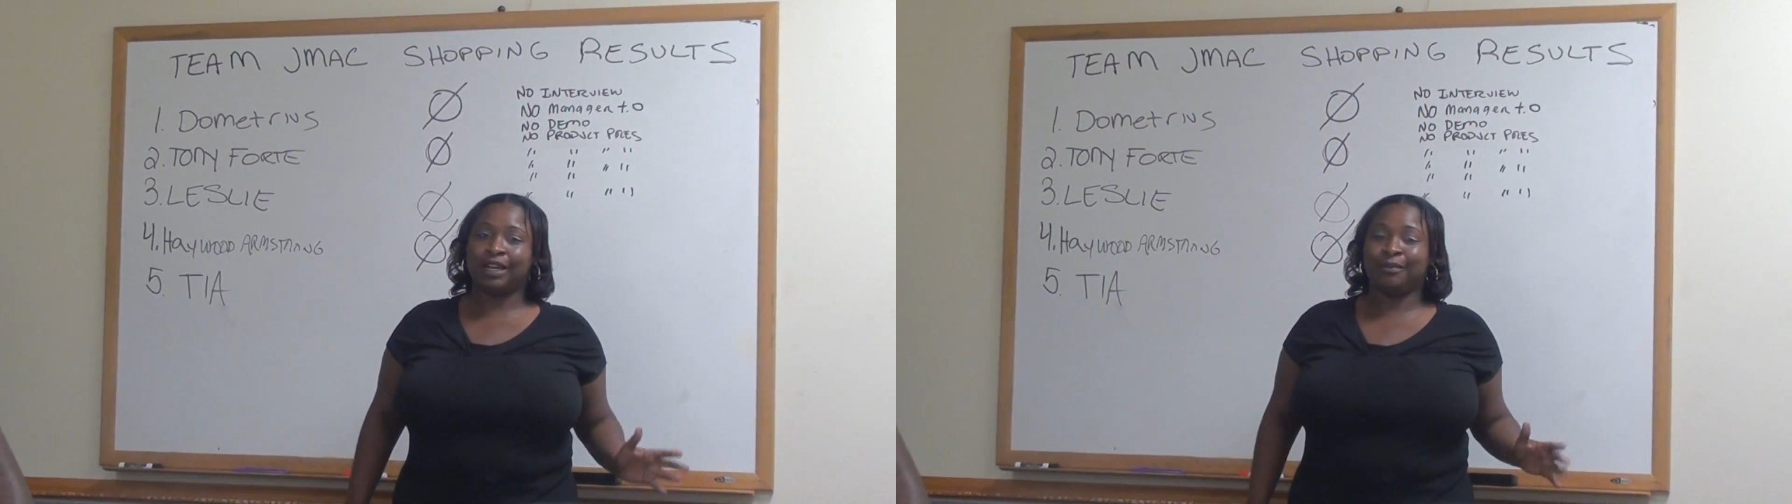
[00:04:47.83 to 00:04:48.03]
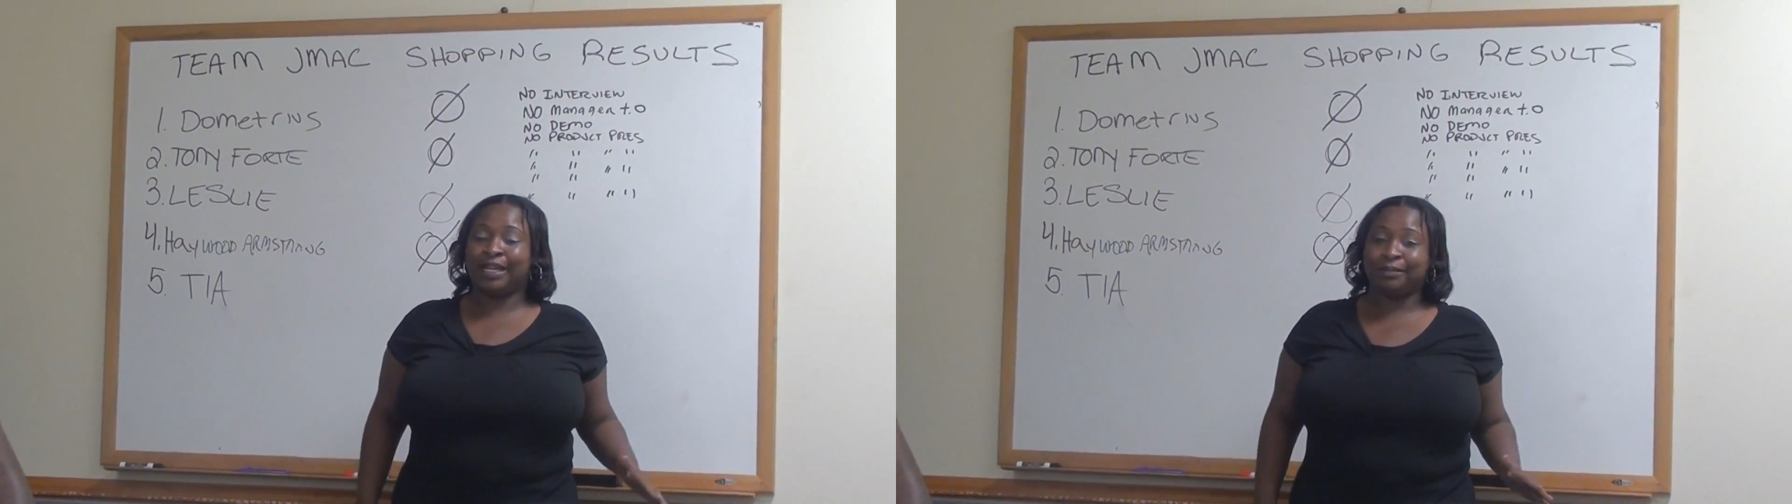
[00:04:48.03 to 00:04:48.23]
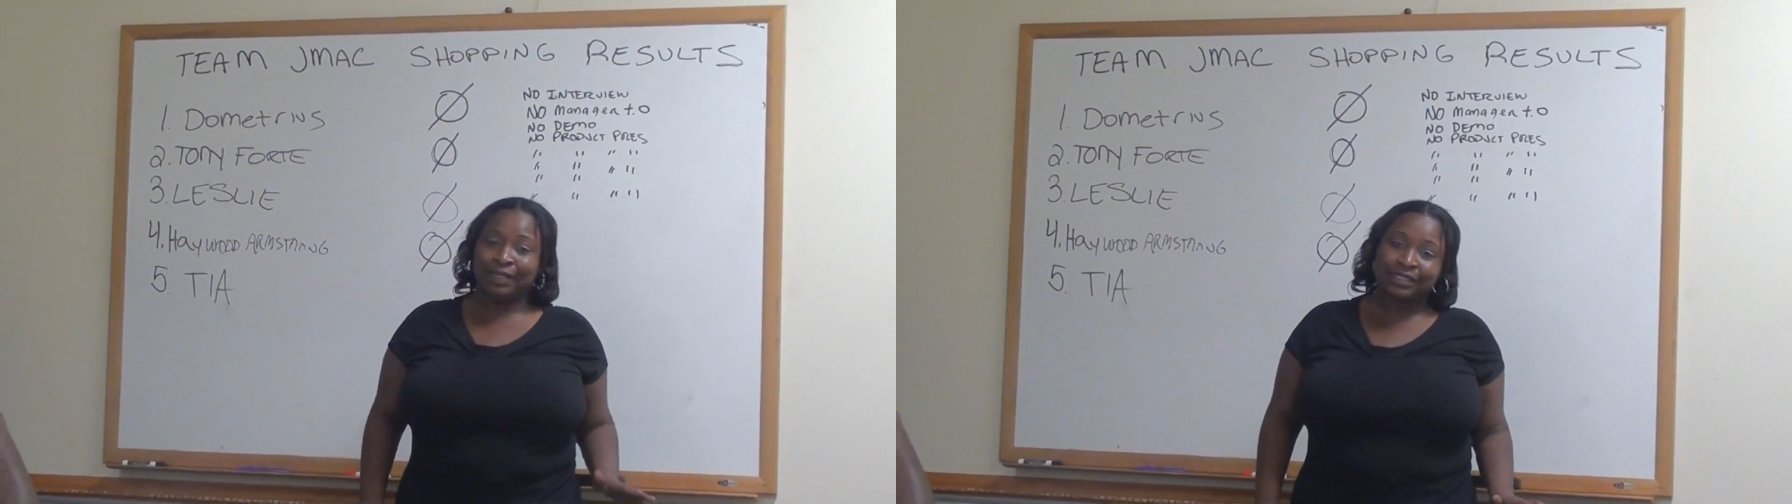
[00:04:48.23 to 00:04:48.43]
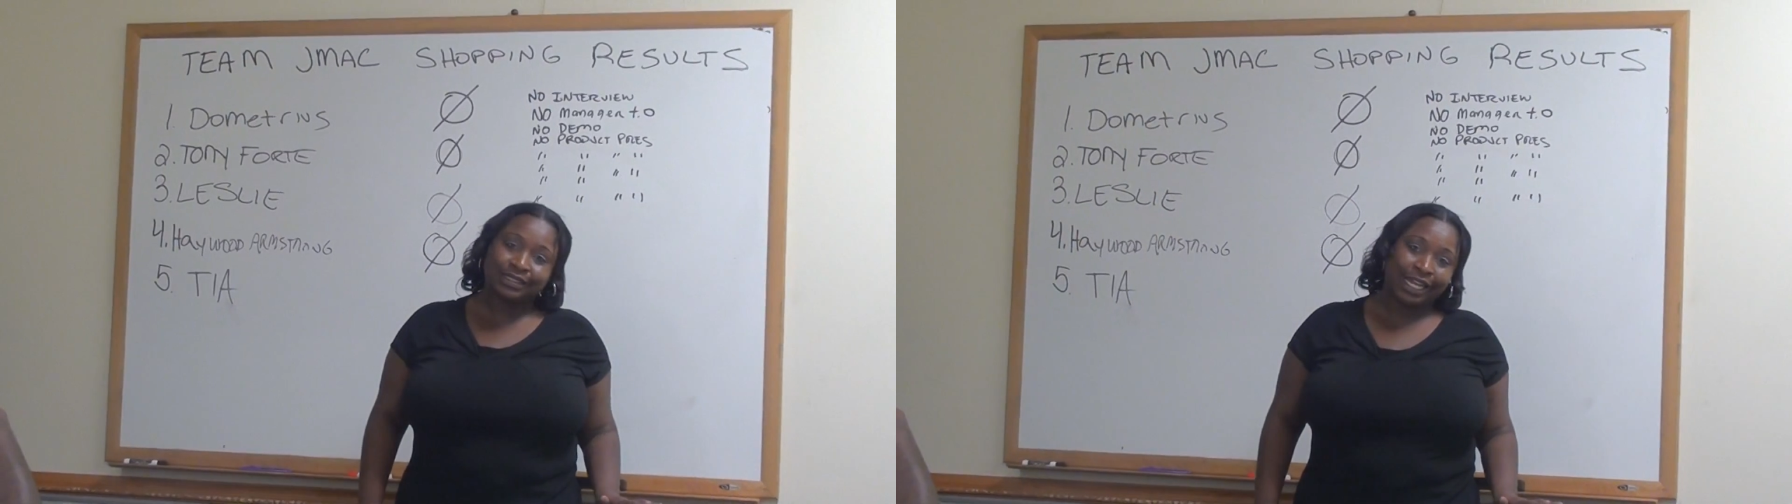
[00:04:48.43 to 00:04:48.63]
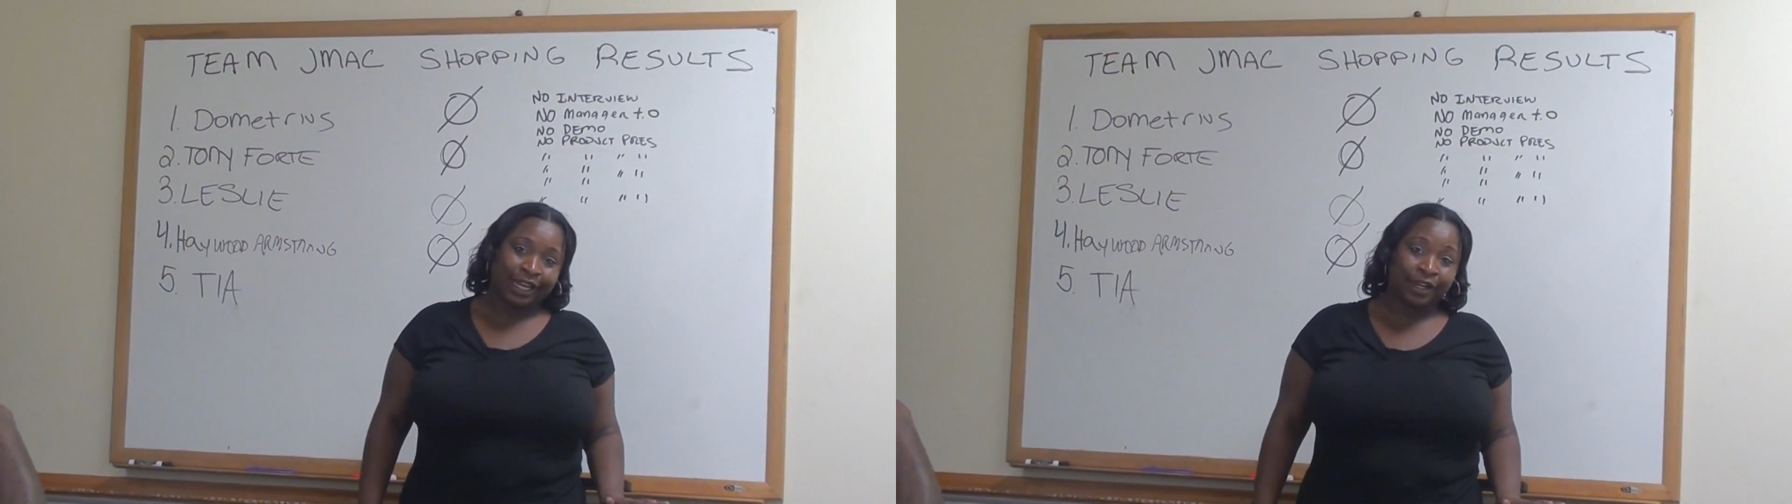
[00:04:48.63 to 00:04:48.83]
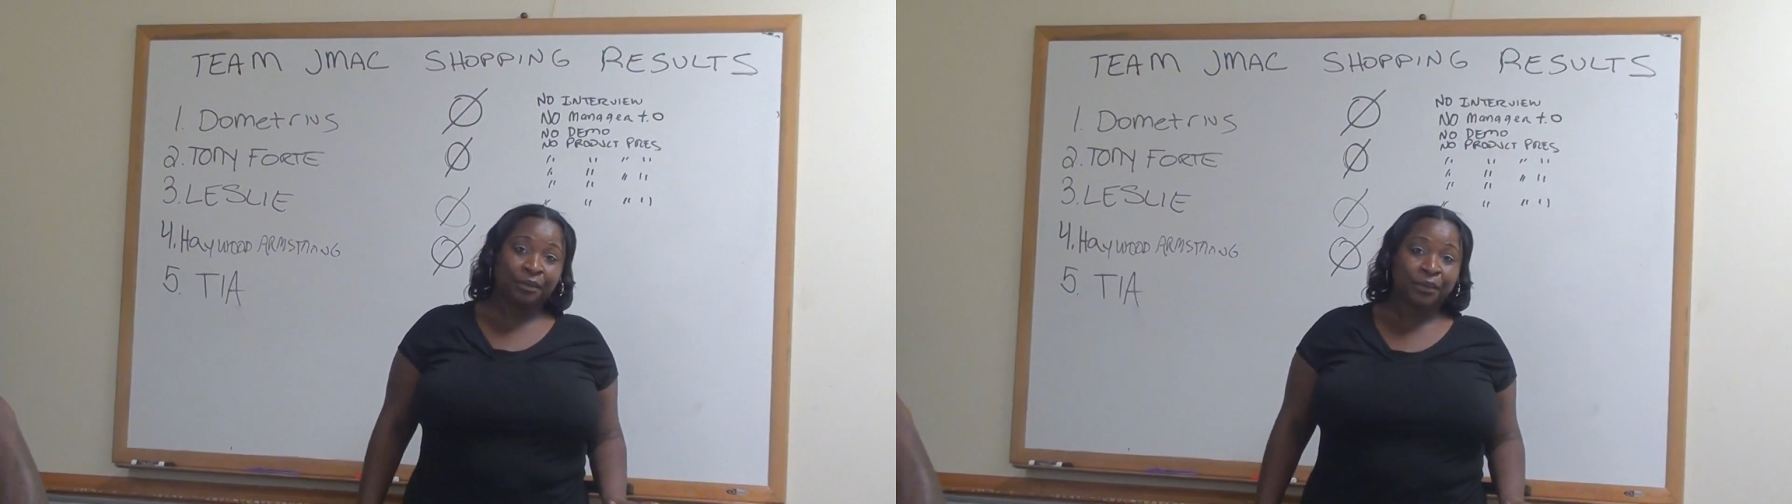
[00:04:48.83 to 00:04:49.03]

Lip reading: to make me stay.